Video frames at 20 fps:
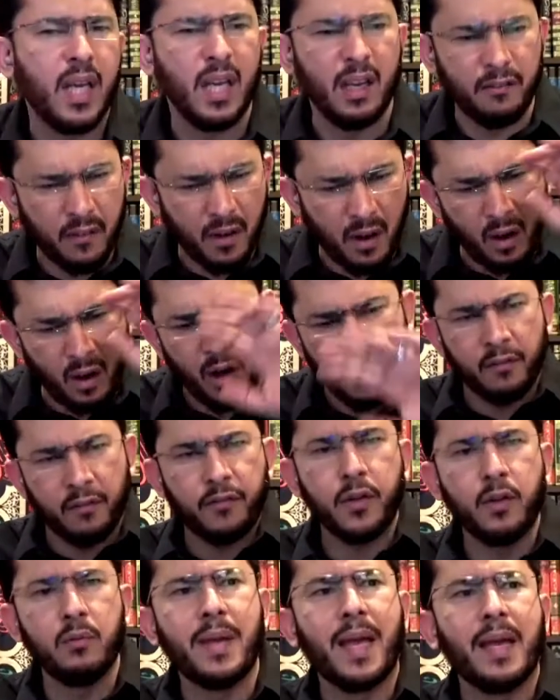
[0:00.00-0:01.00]
If all of
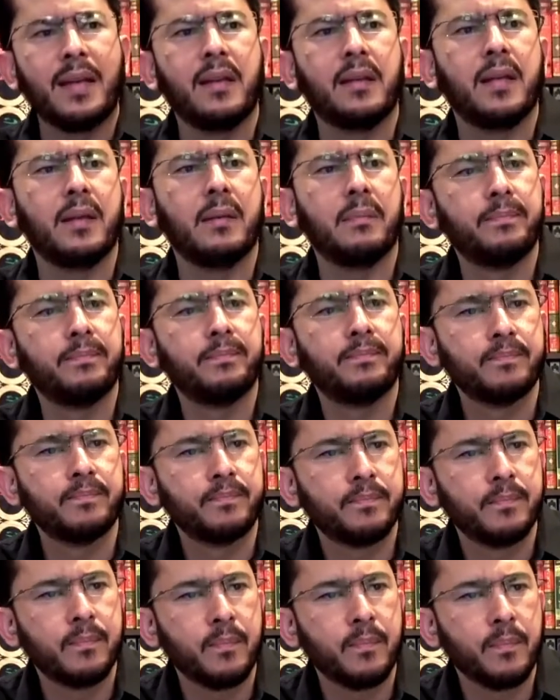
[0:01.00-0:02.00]
humanity,
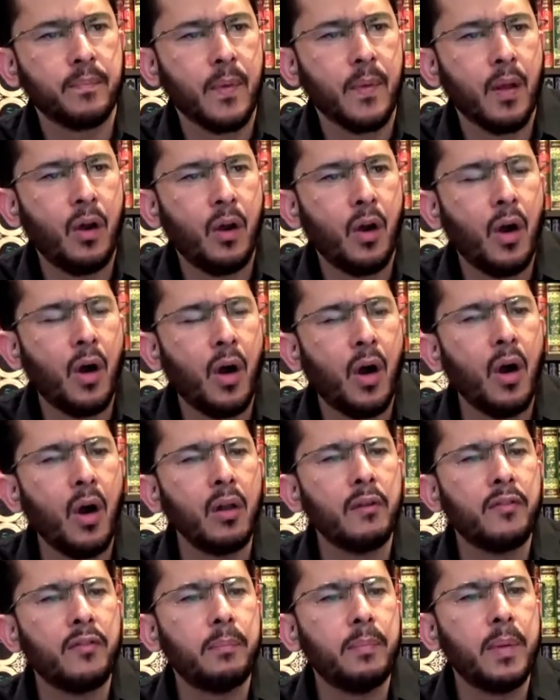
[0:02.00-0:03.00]
all
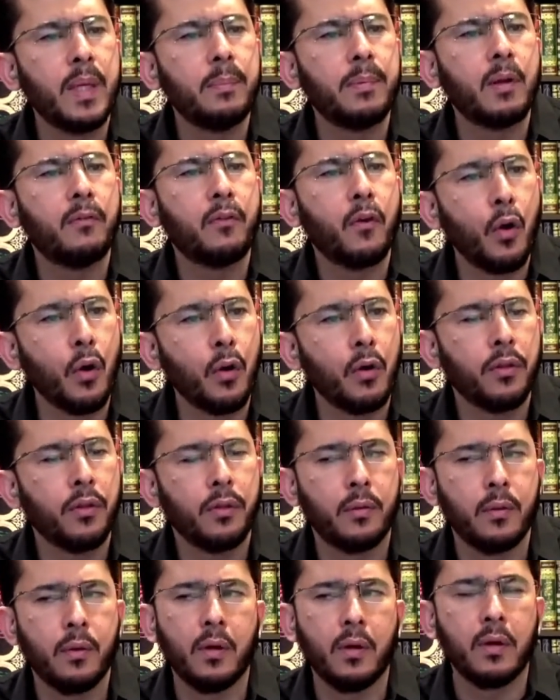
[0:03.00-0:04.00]
of the people of earth
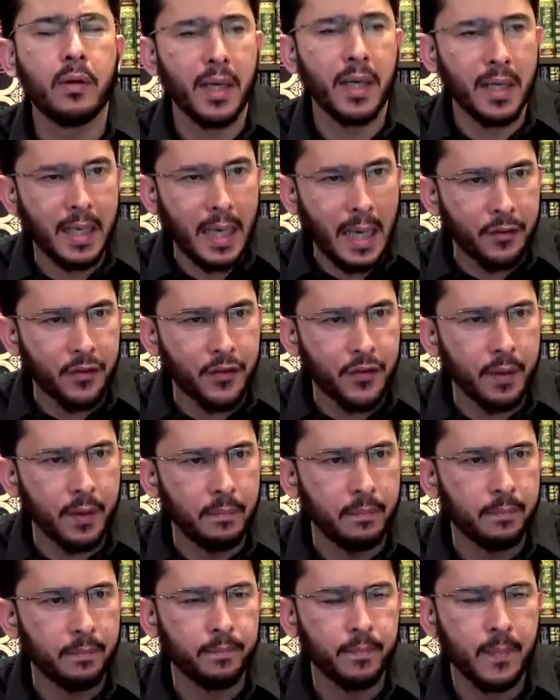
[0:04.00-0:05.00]
are against
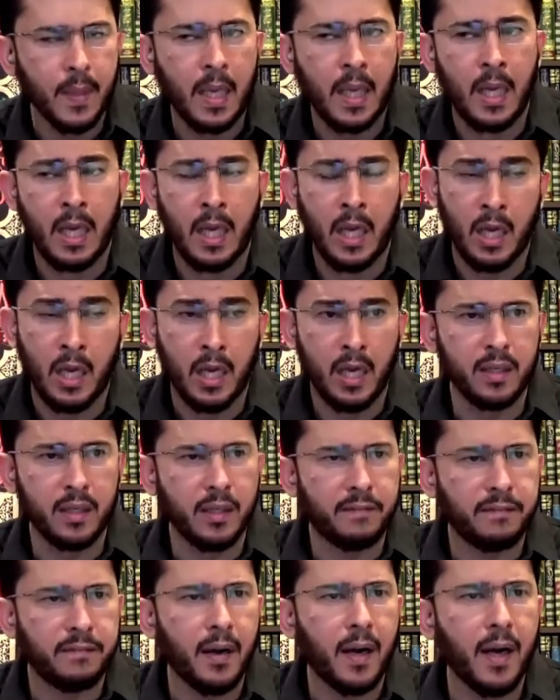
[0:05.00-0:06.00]
him and
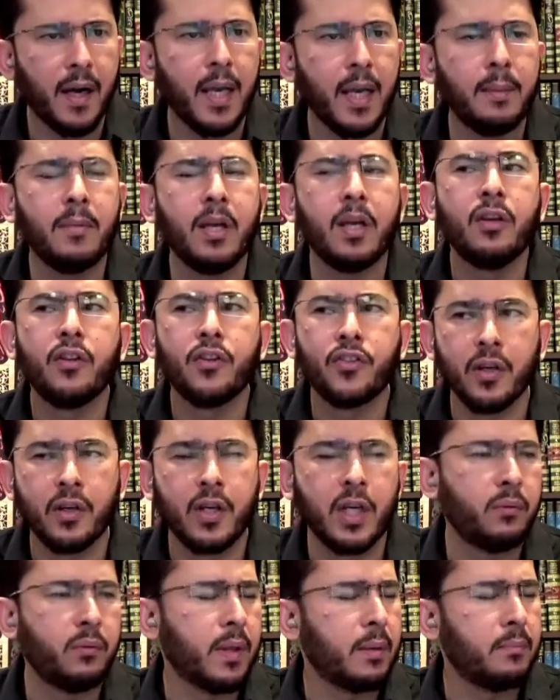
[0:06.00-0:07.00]
defy him and
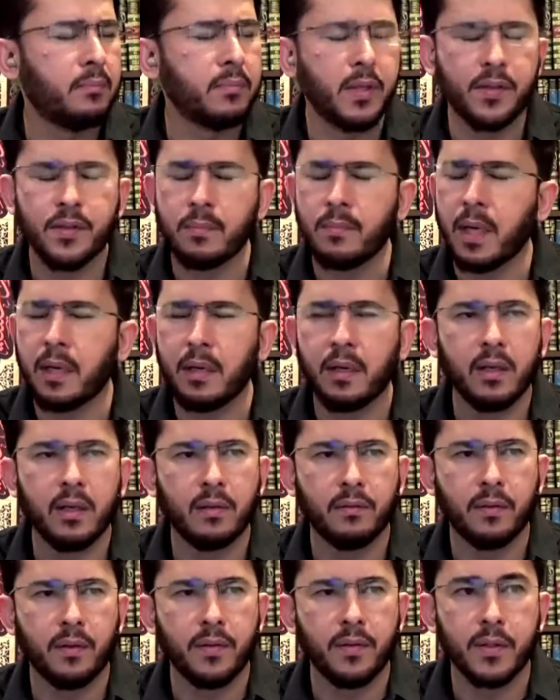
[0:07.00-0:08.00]
disagree with him, doesn't make any
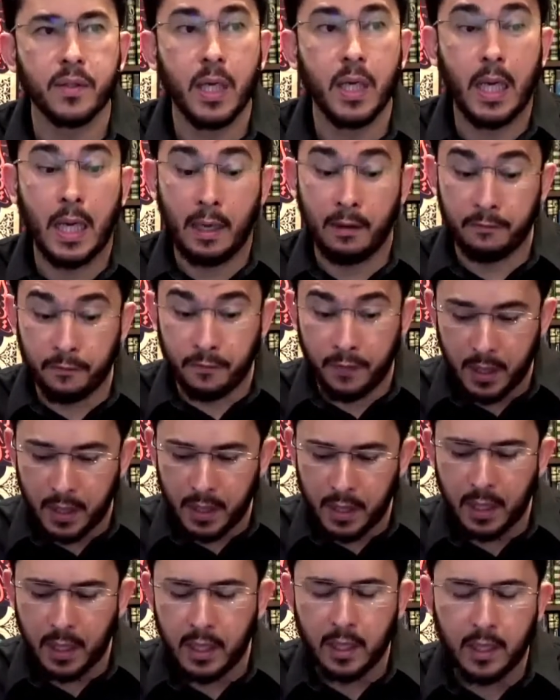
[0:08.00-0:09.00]
difference. If
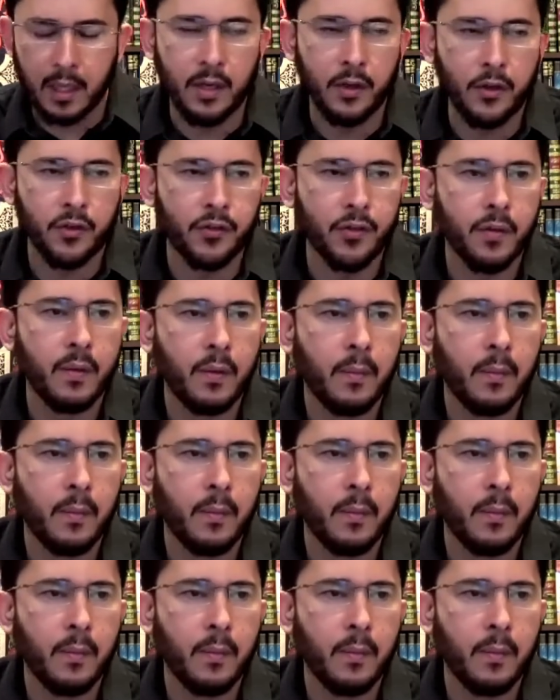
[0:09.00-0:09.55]
he is